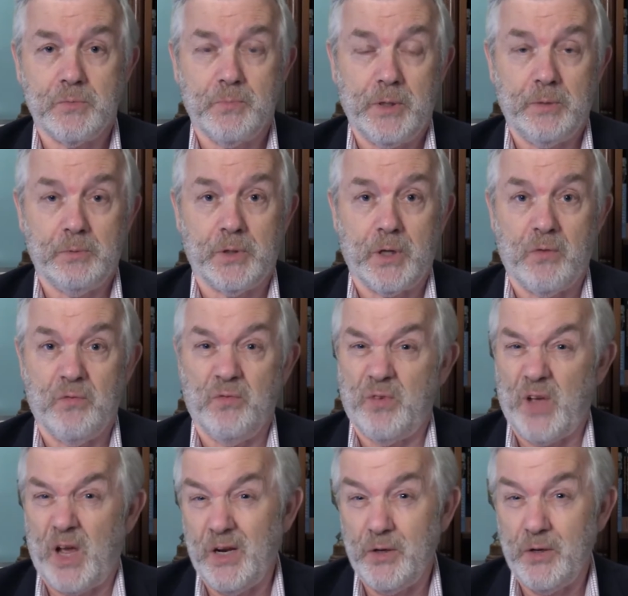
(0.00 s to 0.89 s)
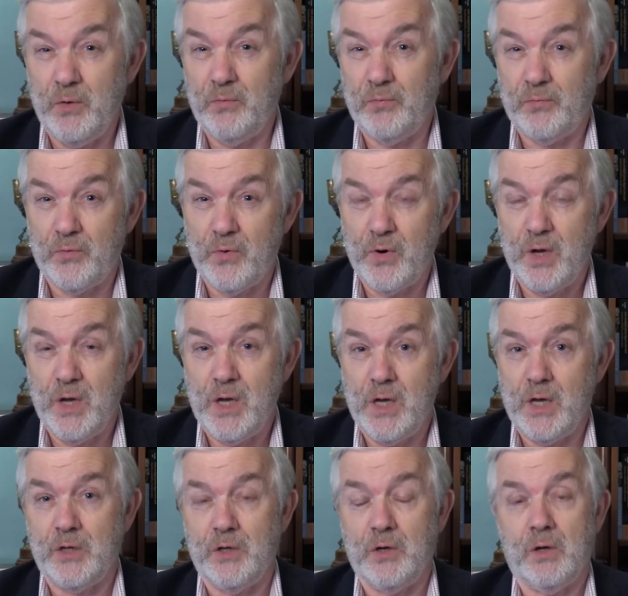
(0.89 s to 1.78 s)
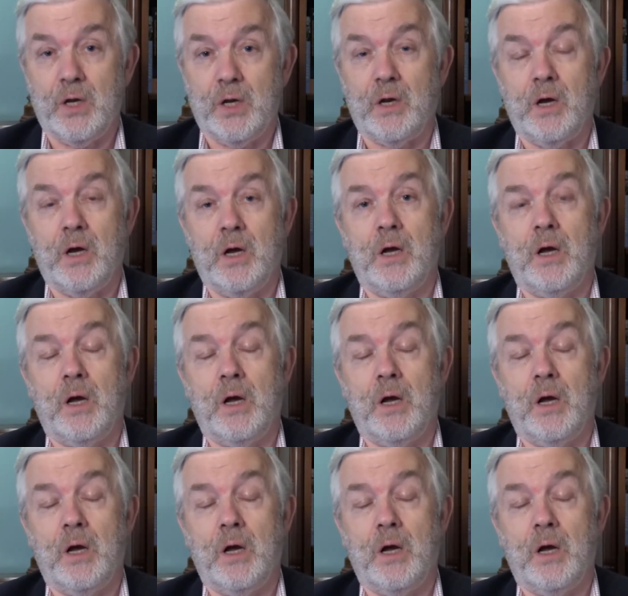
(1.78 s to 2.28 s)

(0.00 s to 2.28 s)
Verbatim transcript: people don't value free and you get a,